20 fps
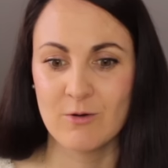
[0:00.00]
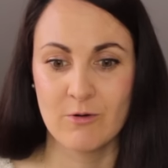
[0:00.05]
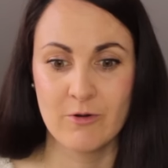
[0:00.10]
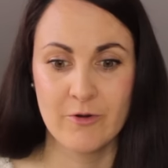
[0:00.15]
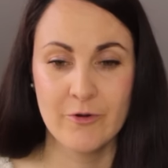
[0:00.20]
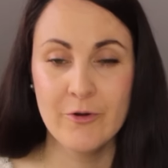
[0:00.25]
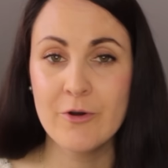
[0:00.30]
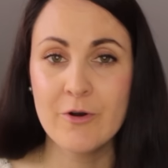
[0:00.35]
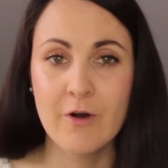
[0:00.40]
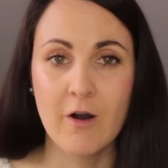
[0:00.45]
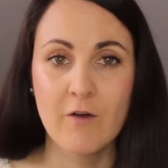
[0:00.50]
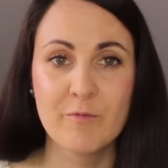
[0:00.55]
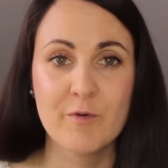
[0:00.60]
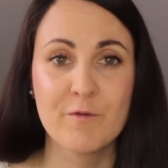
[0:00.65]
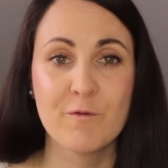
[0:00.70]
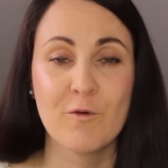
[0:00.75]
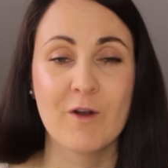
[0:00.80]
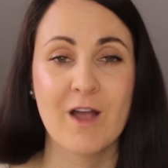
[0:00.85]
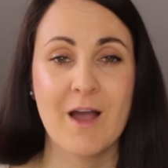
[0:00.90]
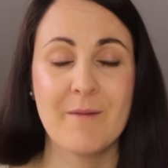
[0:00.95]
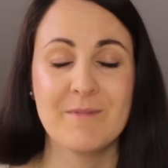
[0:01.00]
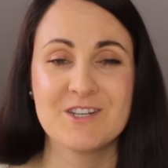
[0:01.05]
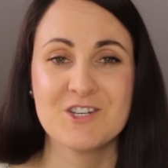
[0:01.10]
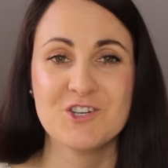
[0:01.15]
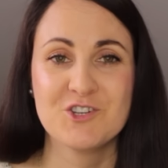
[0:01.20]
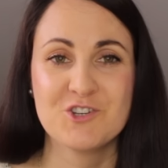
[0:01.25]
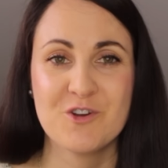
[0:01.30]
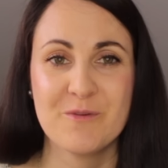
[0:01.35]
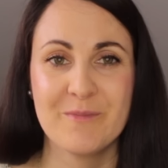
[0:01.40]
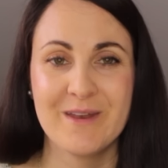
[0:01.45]
or heard of before coming
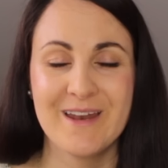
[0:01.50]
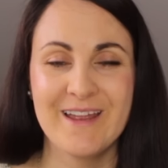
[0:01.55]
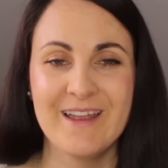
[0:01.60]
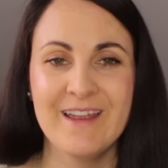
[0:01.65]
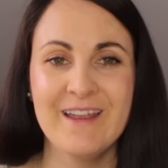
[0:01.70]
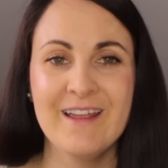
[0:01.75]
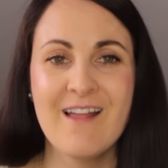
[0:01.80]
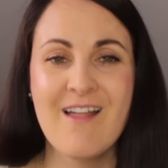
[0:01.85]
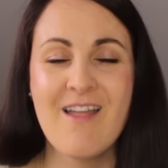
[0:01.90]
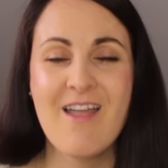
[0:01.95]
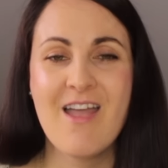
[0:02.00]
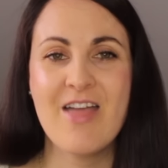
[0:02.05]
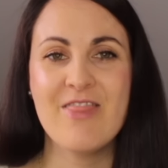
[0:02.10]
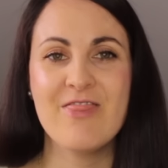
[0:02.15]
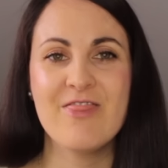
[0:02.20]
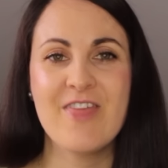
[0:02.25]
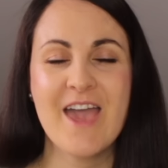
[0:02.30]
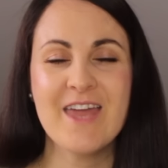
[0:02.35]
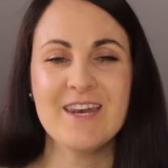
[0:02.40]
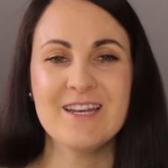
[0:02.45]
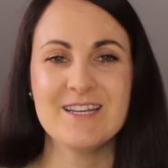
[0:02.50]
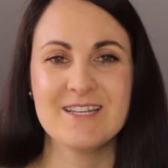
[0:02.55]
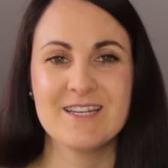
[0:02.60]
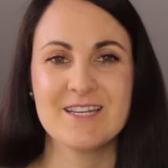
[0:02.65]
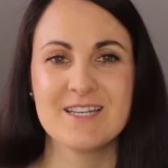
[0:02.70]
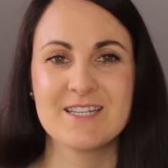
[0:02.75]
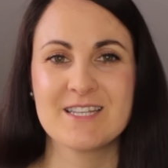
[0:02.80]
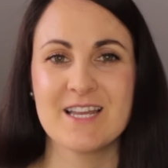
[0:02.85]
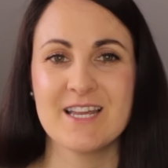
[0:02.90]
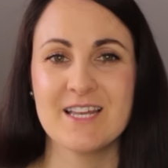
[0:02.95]
to Germany, and that
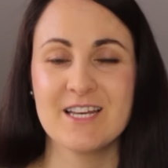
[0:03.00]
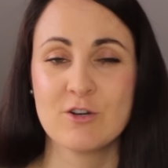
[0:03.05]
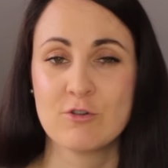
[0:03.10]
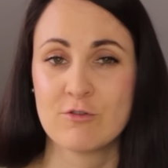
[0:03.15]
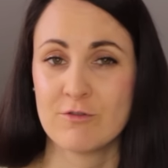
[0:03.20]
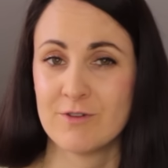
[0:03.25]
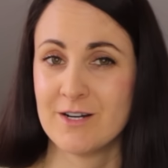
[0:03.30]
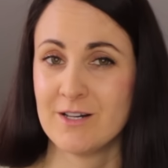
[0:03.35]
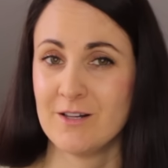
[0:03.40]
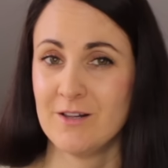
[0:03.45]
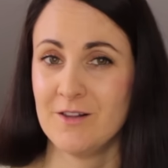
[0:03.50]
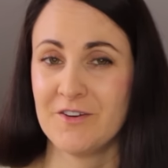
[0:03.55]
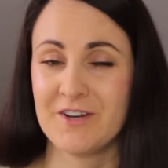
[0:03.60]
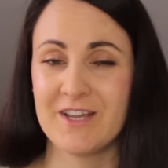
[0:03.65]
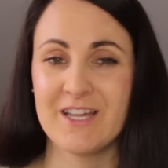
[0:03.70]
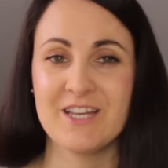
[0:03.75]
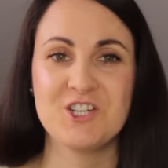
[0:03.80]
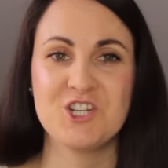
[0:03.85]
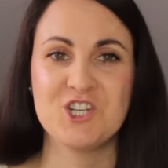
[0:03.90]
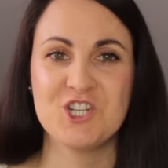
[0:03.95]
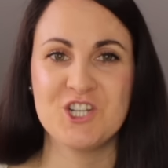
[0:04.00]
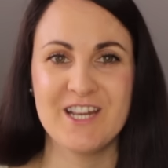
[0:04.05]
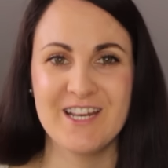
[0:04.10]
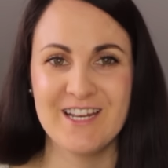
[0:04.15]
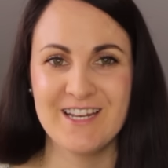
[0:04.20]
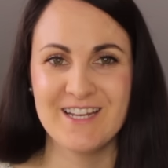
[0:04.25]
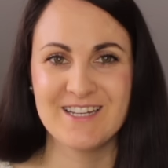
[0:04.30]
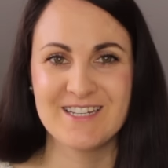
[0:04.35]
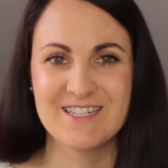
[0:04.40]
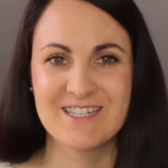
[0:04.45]
is grilled
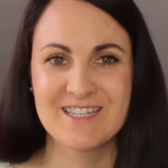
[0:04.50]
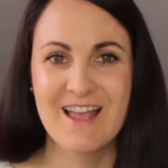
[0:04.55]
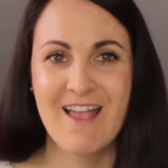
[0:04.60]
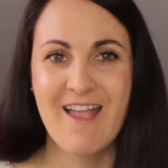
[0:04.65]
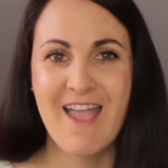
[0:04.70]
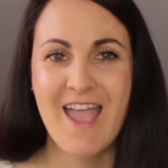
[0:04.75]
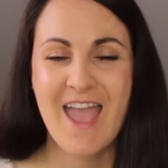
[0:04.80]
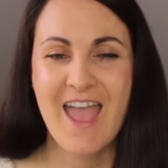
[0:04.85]
cheese.